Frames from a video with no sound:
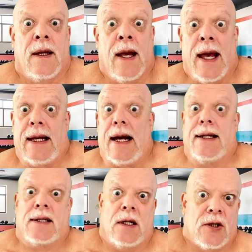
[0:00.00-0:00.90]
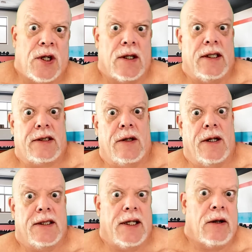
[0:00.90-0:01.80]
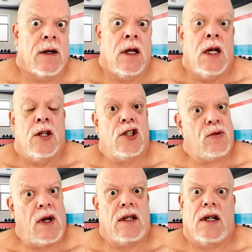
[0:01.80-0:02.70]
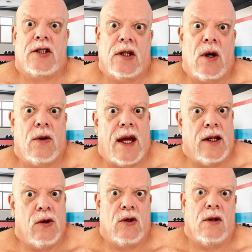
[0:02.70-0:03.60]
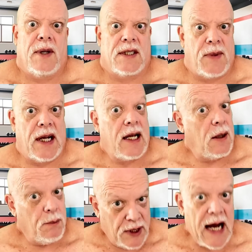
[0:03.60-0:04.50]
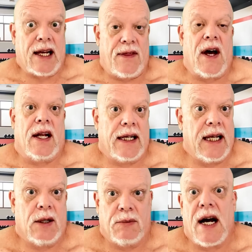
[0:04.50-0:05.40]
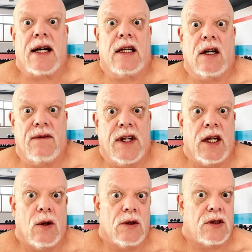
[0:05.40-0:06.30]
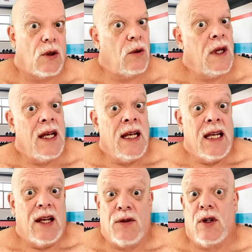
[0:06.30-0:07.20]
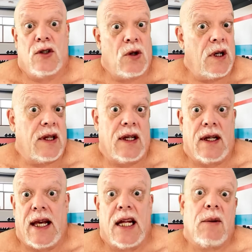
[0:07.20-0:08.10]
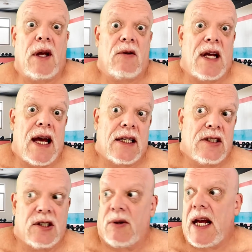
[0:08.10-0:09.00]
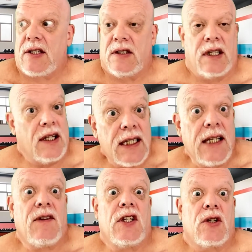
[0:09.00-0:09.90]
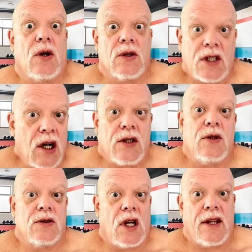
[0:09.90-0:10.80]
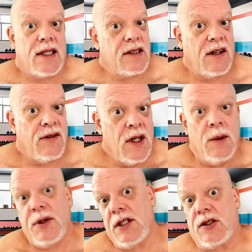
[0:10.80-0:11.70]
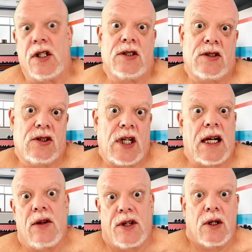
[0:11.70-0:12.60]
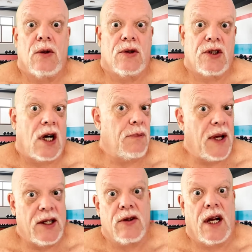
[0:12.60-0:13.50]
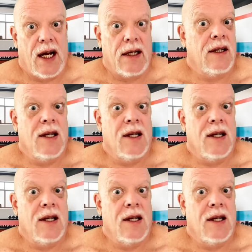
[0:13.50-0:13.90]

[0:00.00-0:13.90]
Hey guys, Shirtless Curtis here. Just wanted to let you know that YouTube has been on a blockathon again, blocking our videos. So if you enjoy the anime reactions, the reactions to the TV shows, cartoons, all that stuff, please just check out The Goosh, our Patreon.